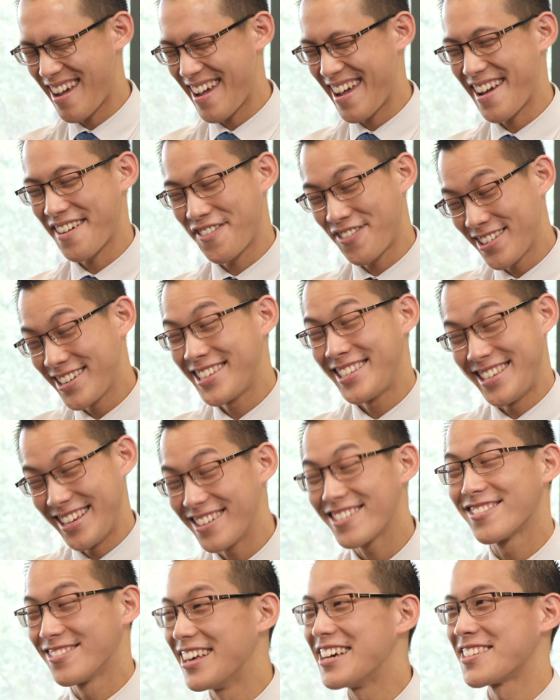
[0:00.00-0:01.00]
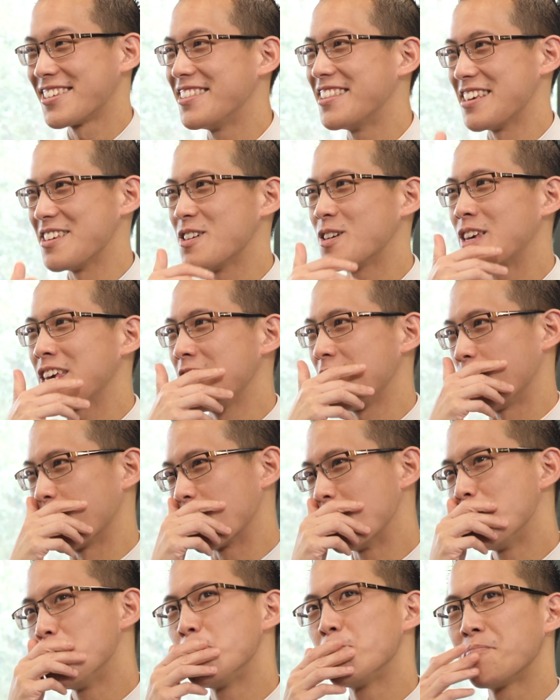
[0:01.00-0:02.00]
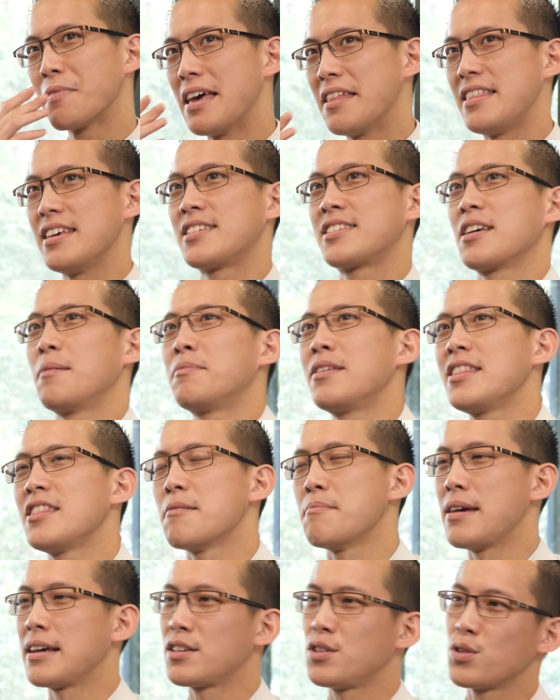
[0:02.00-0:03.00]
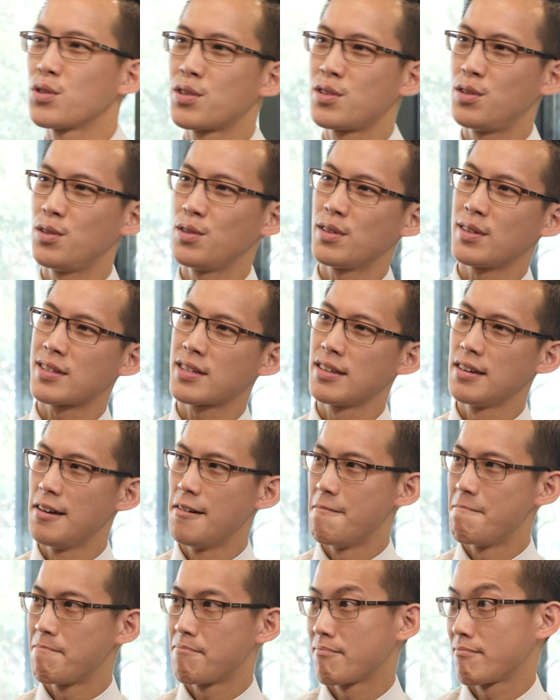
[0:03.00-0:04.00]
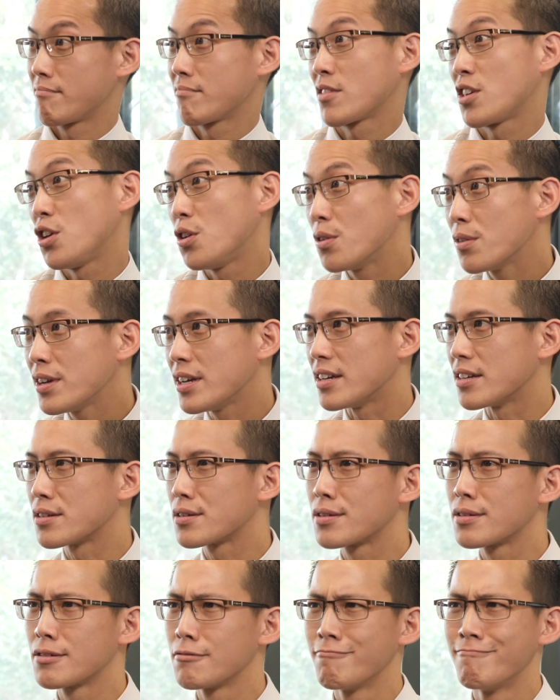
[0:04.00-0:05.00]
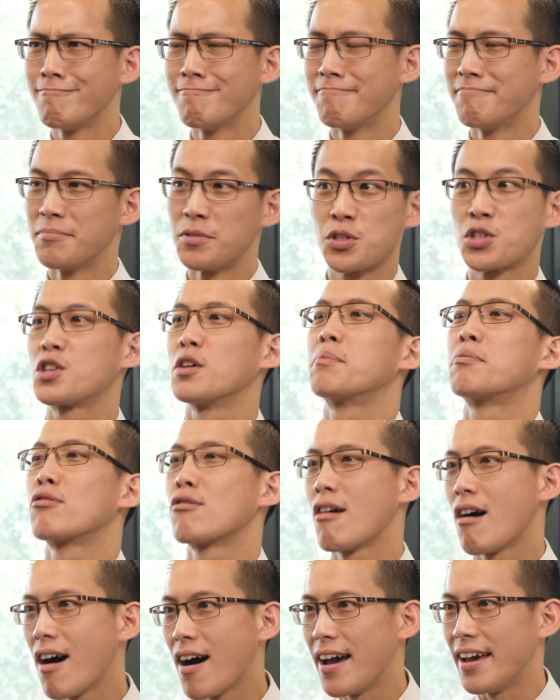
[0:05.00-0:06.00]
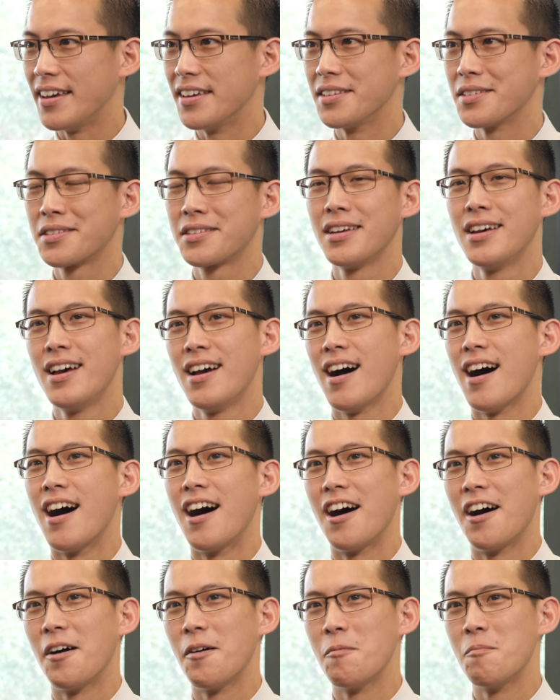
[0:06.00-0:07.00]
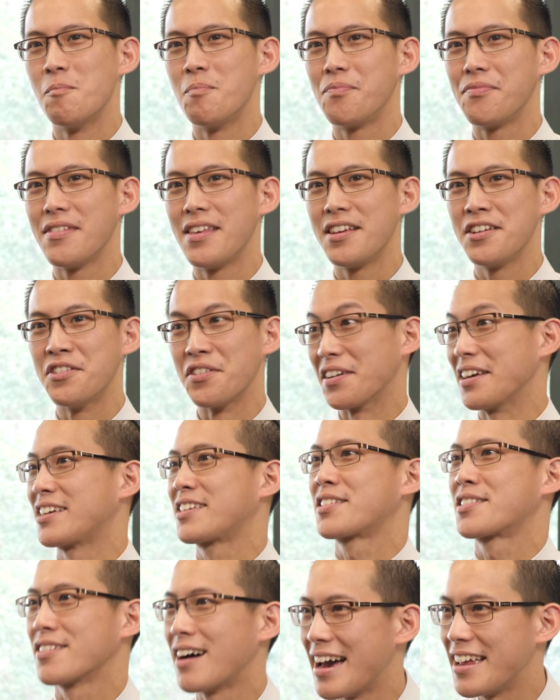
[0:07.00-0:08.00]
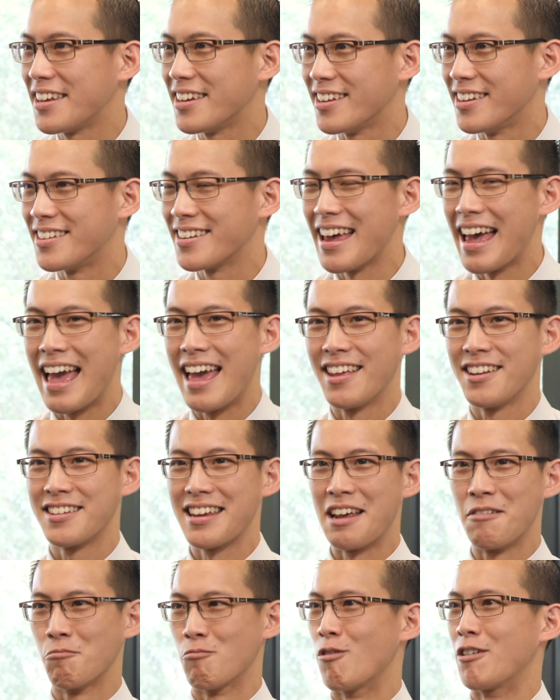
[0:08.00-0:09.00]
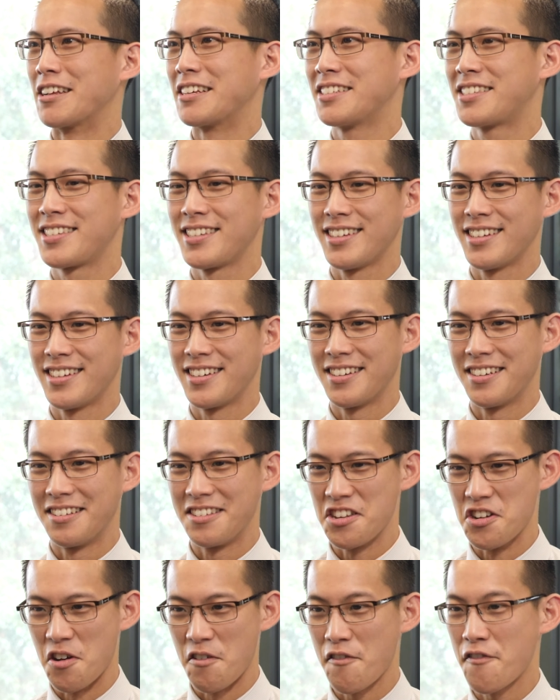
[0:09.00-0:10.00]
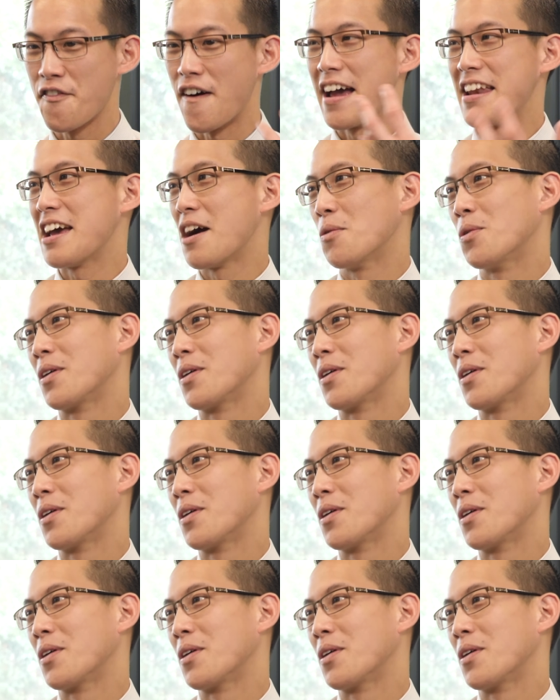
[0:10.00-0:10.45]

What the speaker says: that you give, there's something that makes your students curious, surprised, excited, and wanting to find out